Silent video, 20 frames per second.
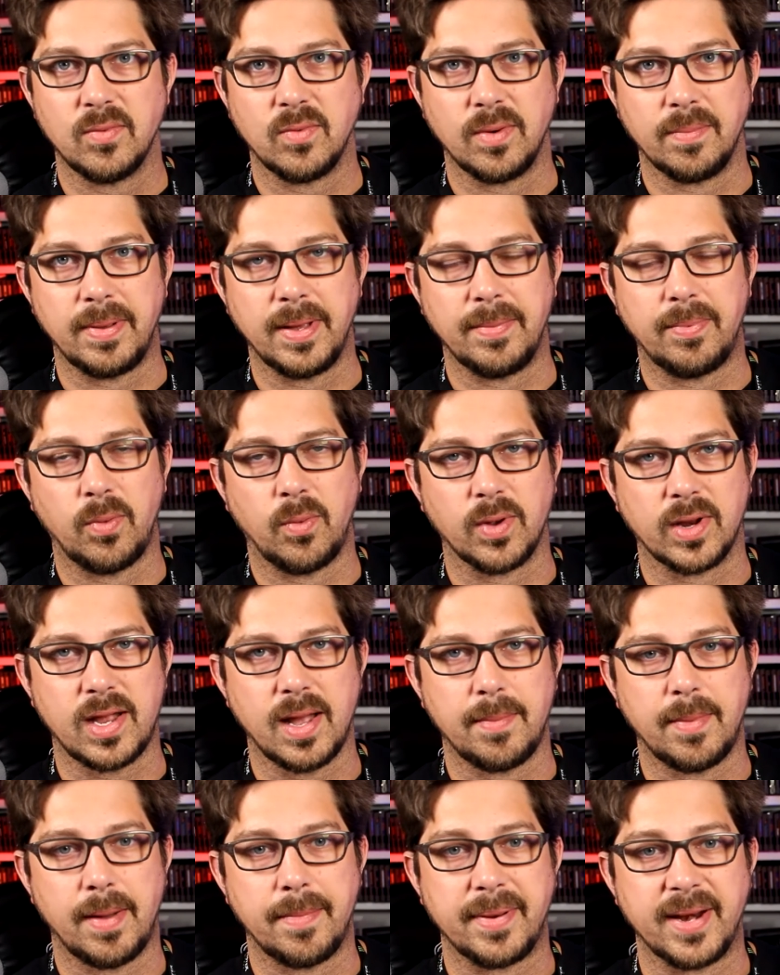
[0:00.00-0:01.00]
when people would
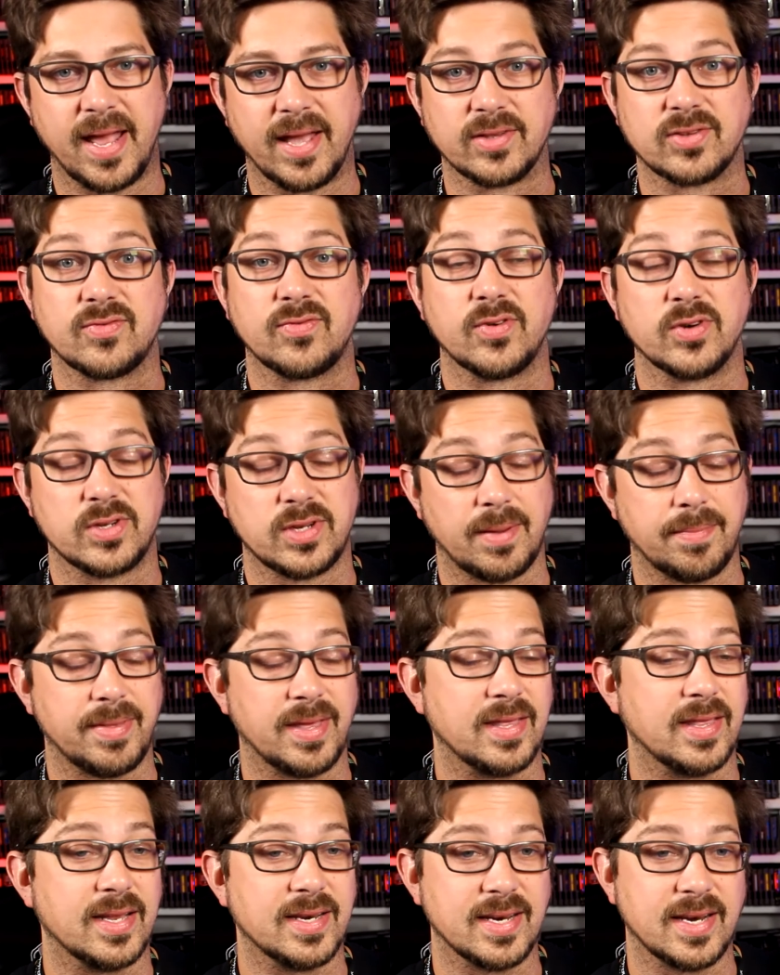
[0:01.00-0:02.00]
come up and ask for
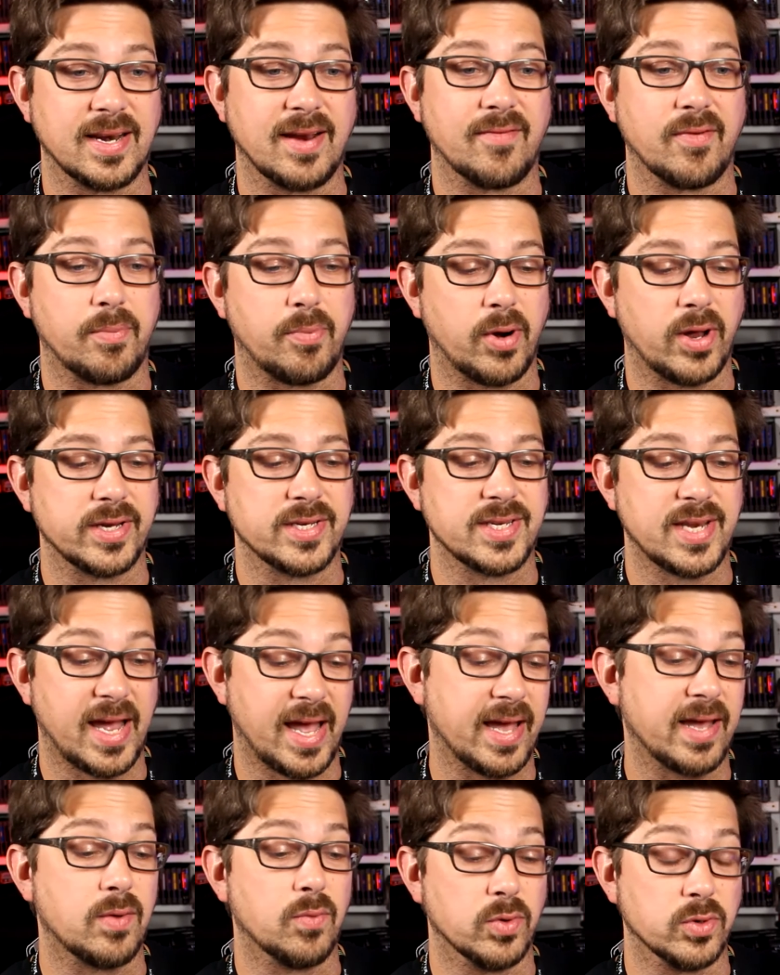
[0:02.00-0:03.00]
something that didn't have a price
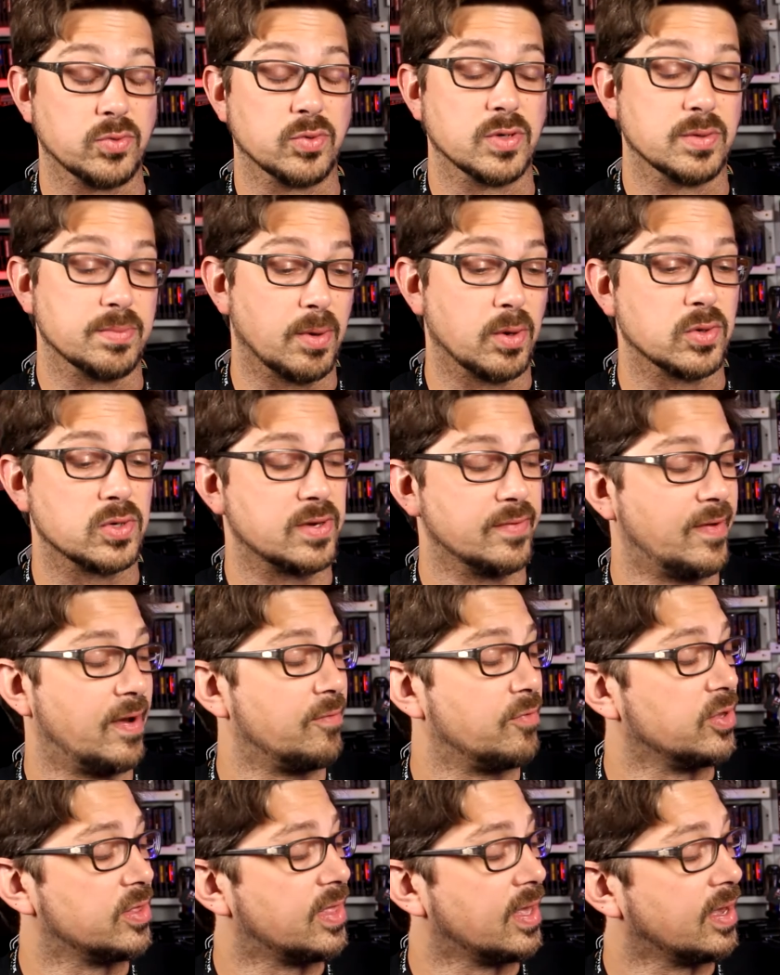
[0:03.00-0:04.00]
tag, which was most of
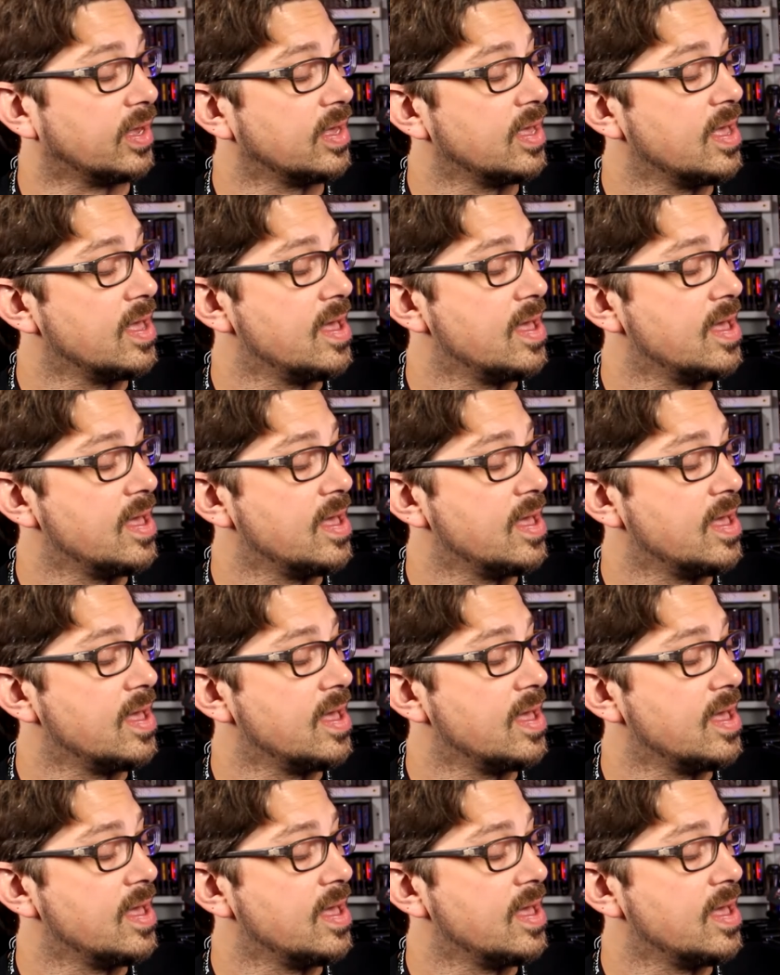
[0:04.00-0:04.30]
everything.